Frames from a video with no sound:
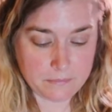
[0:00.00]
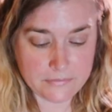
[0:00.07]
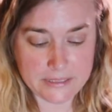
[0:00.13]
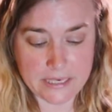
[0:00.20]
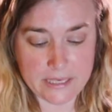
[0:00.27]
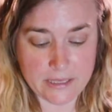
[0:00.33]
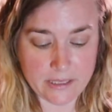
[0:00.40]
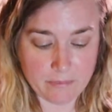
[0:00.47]

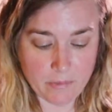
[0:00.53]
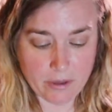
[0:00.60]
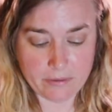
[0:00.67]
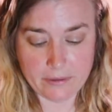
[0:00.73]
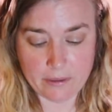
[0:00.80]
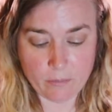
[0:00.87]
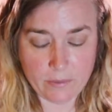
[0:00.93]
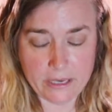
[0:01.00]
daily,
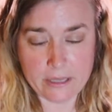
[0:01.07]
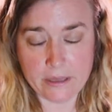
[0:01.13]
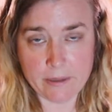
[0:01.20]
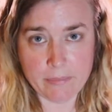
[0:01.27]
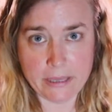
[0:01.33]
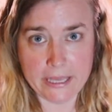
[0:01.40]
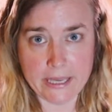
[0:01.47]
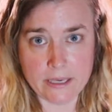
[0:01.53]
monthly, weekly
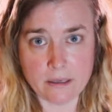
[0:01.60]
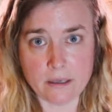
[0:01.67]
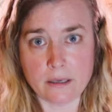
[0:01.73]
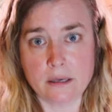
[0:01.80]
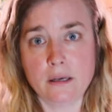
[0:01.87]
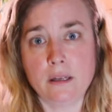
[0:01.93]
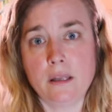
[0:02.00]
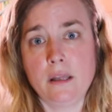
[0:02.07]

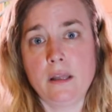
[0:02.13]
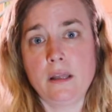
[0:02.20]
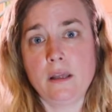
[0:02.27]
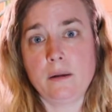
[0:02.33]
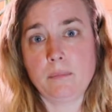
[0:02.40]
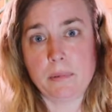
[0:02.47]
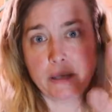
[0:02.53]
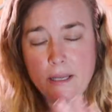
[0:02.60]
planner,
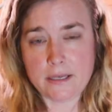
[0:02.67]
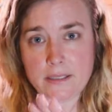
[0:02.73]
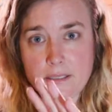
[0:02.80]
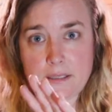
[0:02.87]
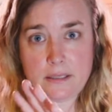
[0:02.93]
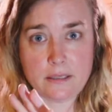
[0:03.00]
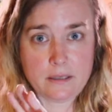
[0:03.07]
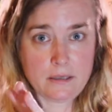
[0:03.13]

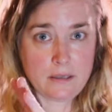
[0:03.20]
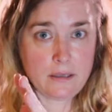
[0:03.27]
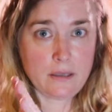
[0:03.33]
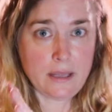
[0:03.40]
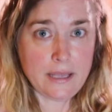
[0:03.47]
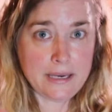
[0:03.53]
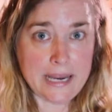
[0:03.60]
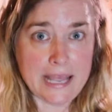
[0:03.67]
plus
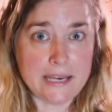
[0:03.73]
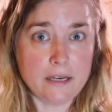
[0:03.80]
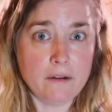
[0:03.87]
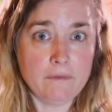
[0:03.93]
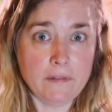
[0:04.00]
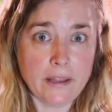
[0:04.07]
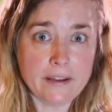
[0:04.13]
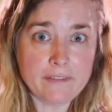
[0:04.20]
an
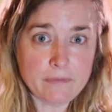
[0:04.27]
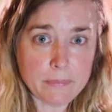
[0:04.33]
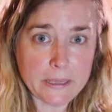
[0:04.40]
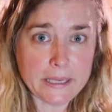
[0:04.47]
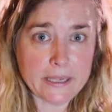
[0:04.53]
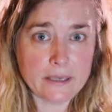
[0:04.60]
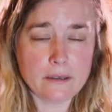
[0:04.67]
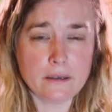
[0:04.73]
end-of-life
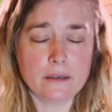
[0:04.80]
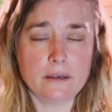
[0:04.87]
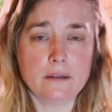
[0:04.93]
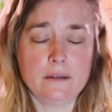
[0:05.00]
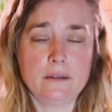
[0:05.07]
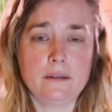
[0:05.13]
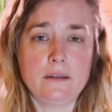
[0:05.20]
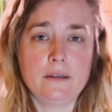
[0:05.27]
planner.
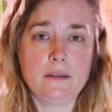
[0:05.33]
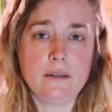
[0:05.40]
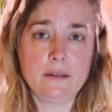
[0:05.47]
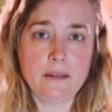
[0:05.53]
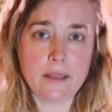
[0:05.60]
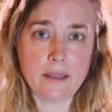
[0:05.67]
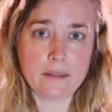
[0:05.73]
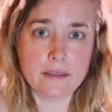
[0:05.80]

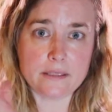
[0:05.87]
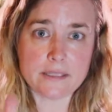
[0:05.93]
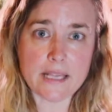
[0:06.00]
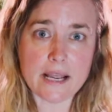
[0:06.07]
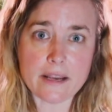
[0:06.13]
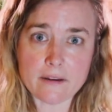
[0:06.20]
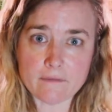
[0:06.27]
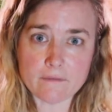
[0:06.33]
Then the
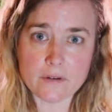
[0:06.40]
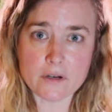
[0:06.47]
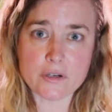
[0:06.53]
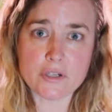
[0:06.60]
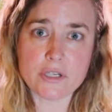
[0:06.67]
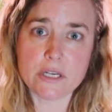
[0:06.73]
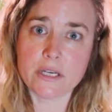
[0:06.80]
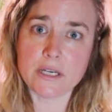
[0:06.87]
second
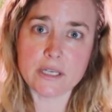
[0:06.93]
version